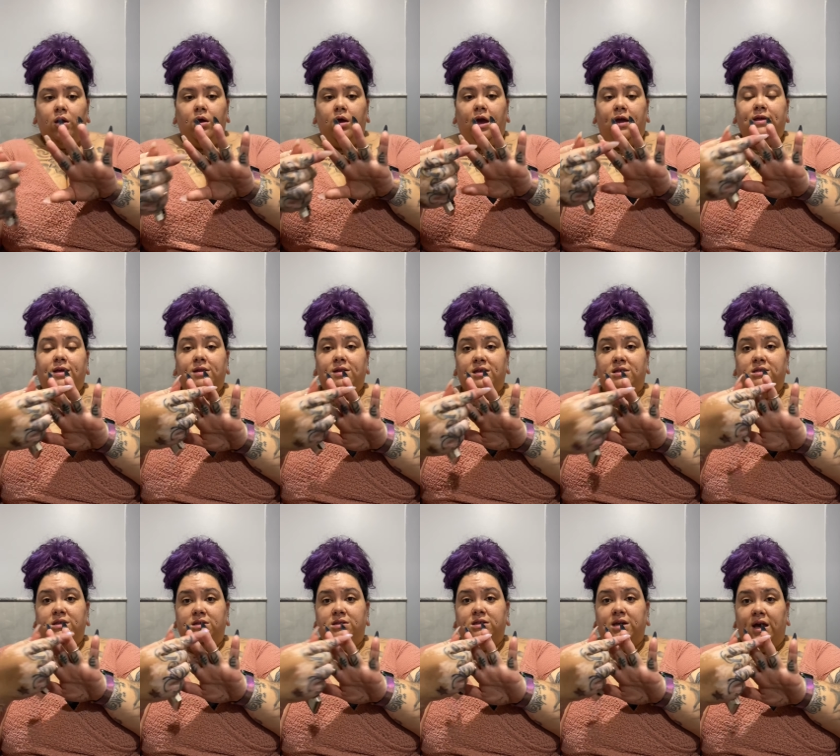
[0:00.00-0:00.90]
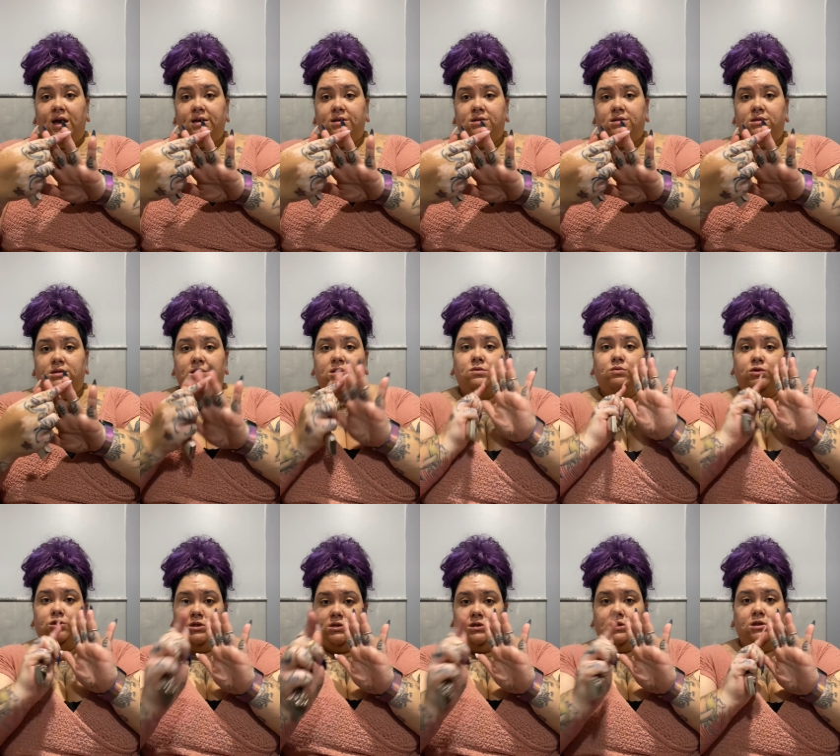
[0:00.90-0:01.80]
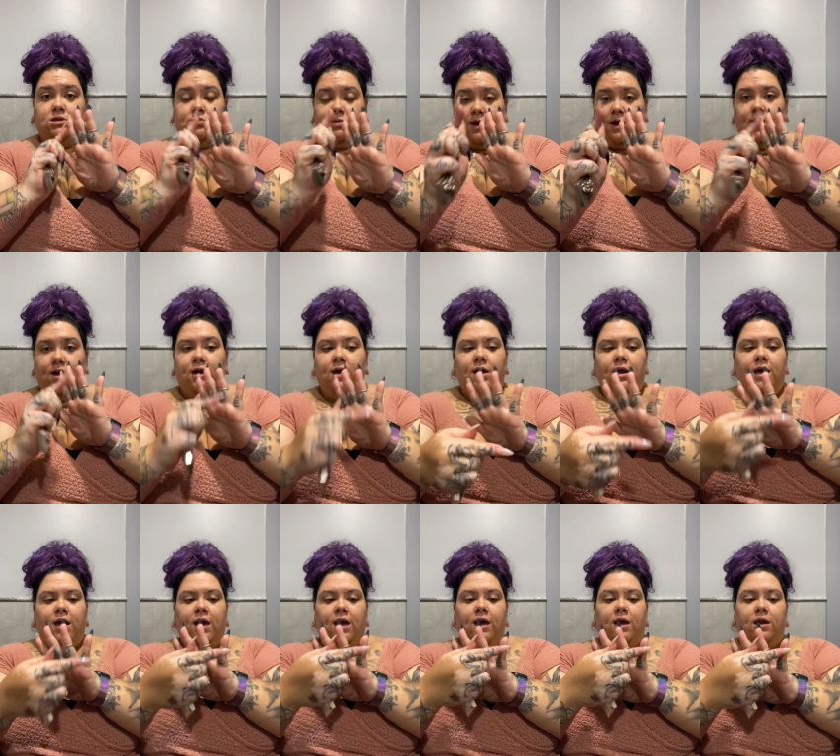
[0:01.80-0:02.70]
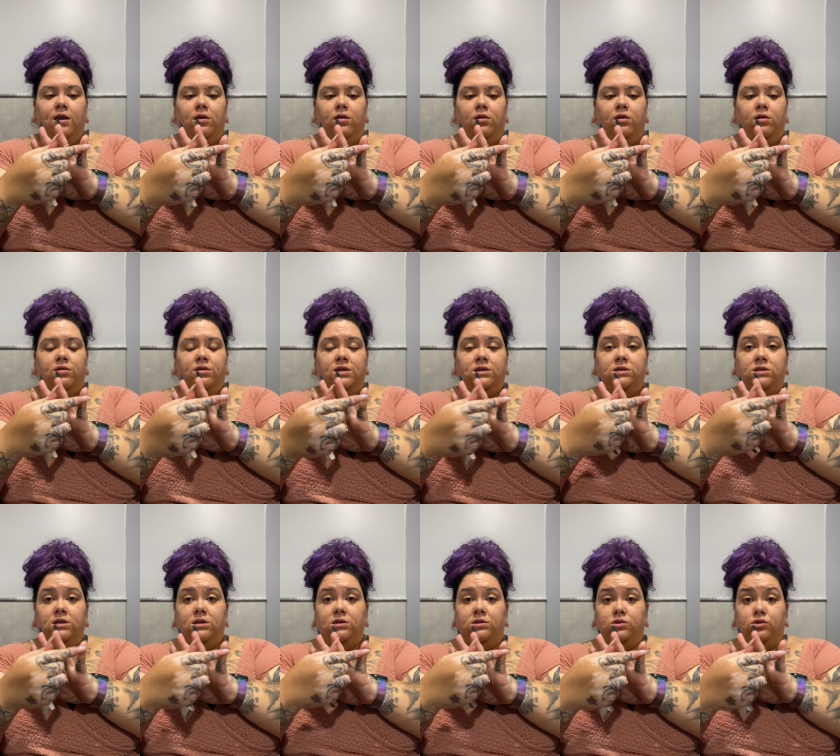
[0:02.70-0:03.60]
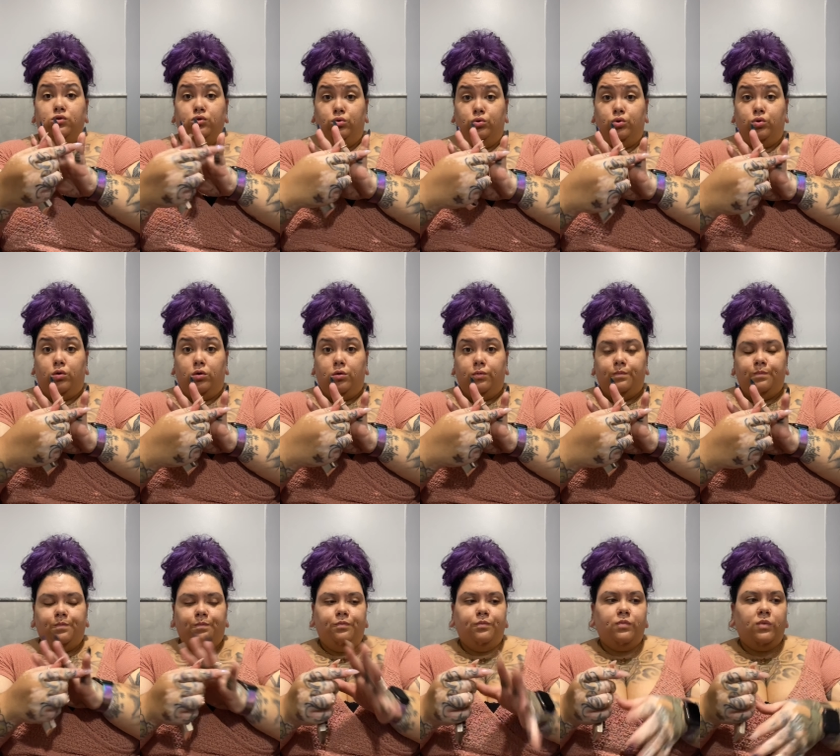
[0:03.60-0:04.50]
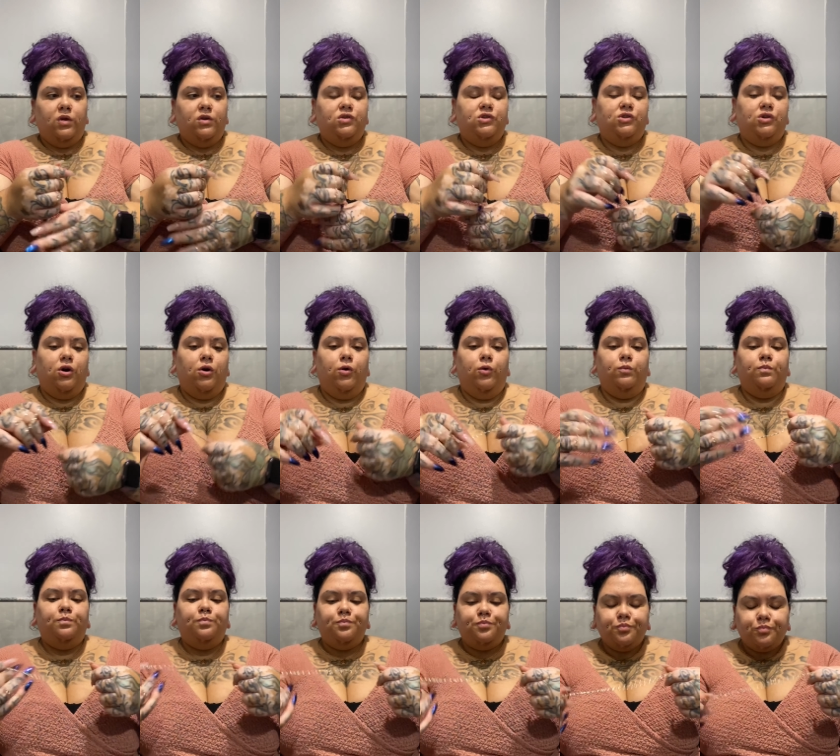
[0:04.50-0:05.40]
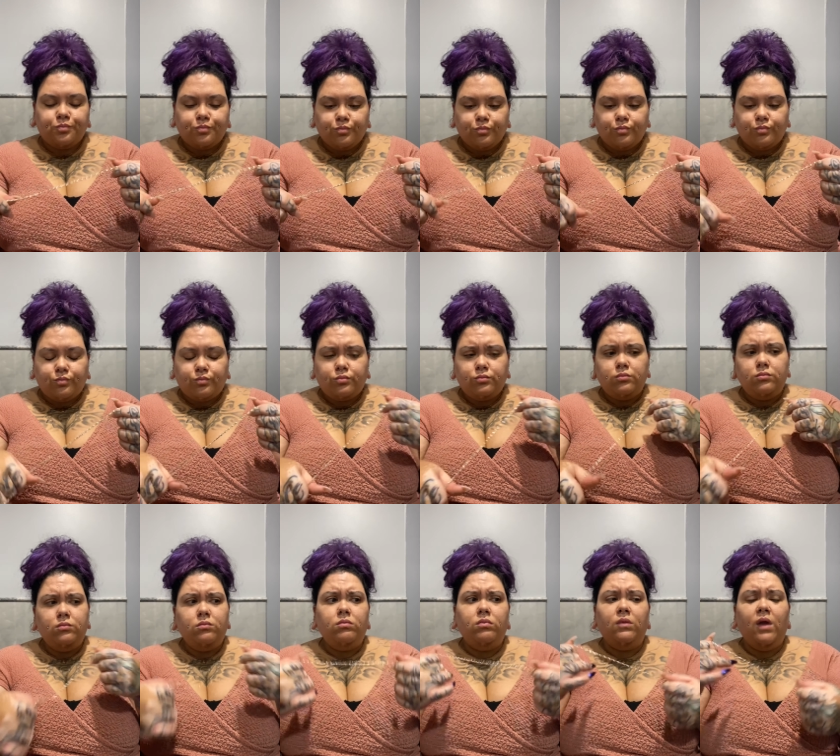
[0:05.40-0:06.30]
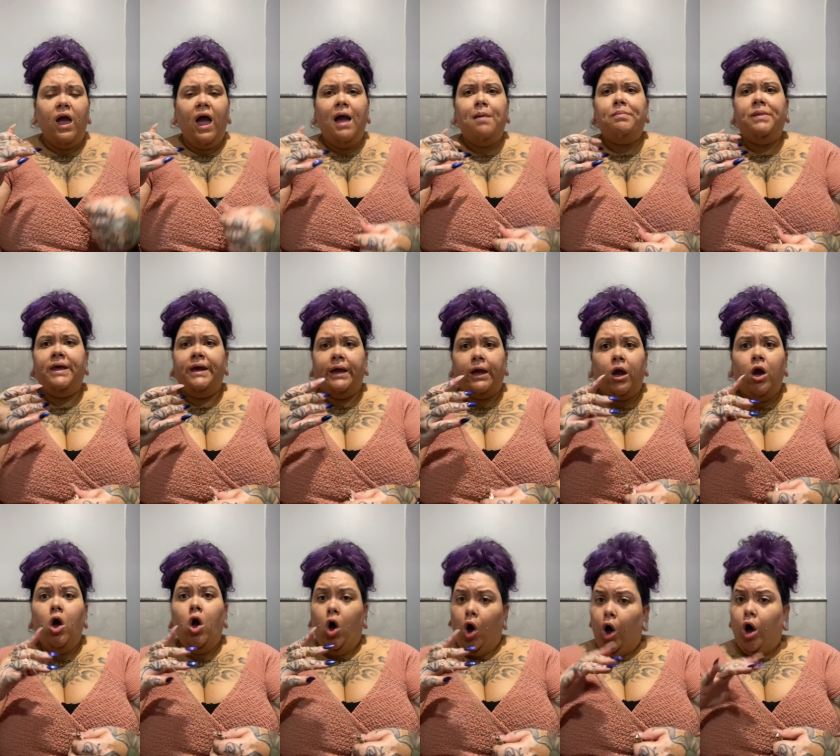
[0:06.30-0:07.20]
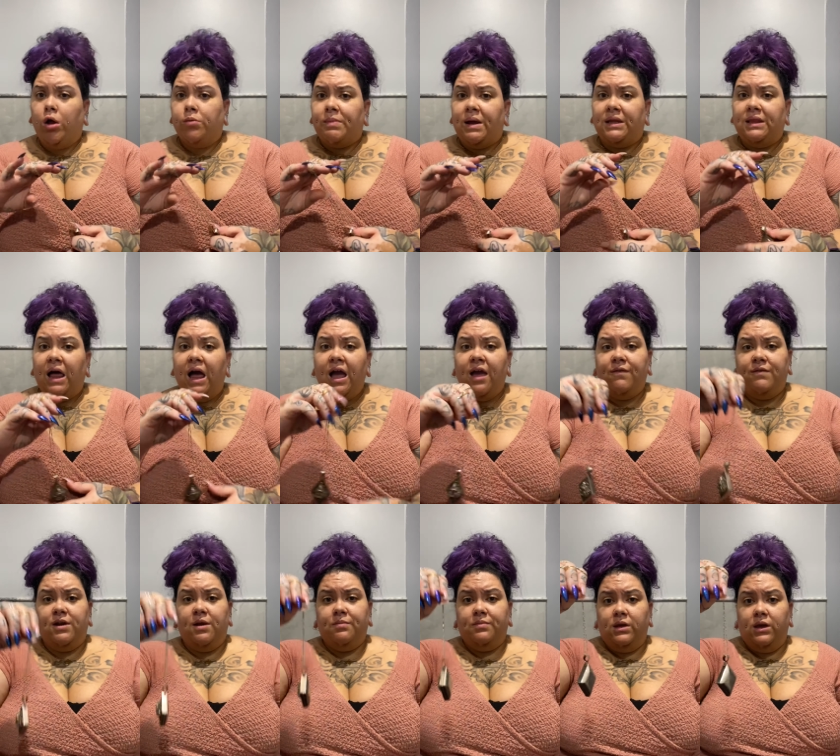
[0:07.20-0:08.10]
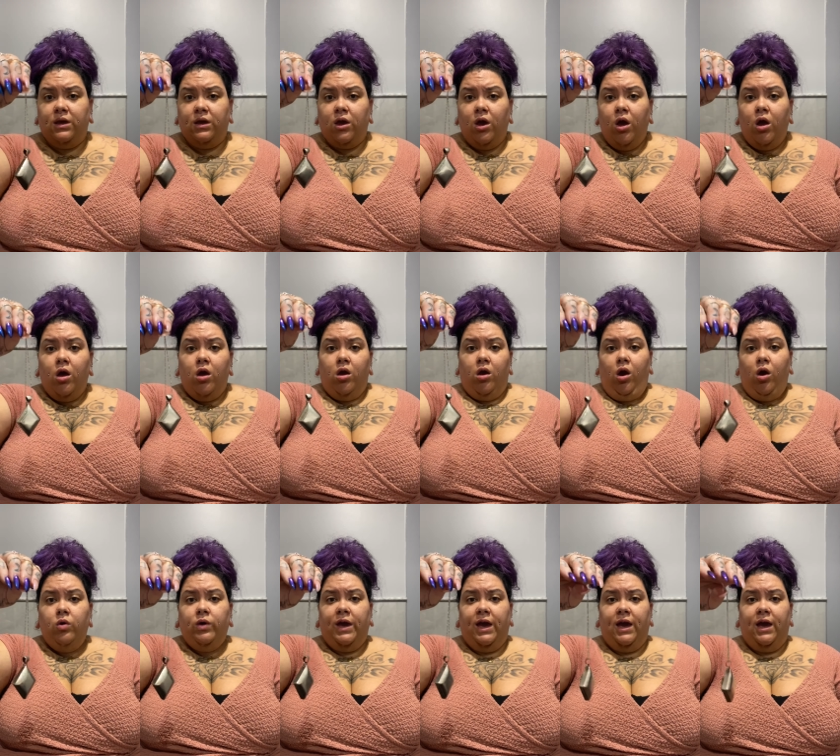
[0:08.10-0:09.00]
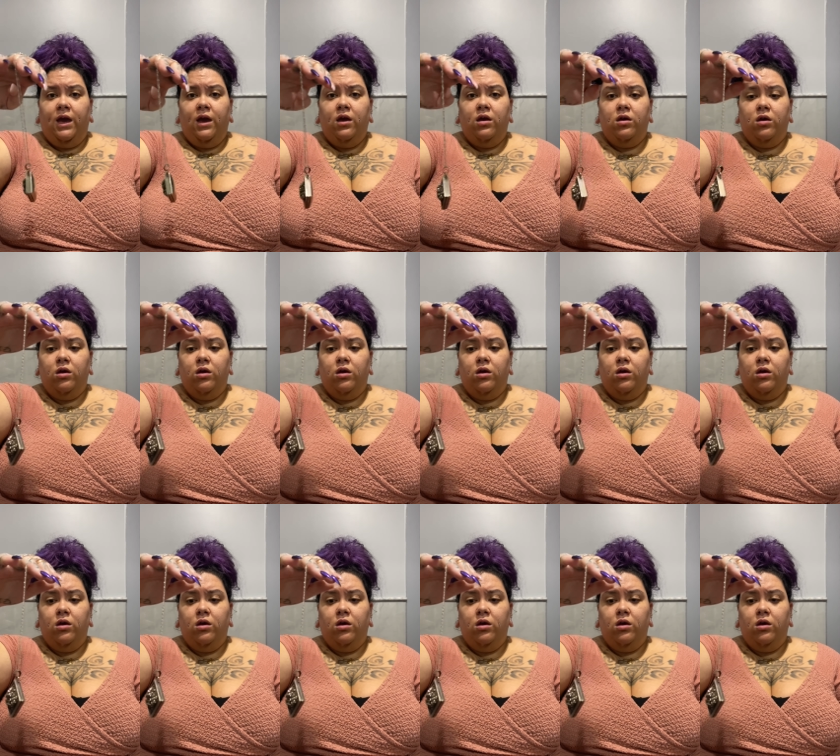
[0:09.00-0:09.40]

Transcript: And then this is yes, which is this way. And this is neutral. So I'm like on my live, and I'm like, okay.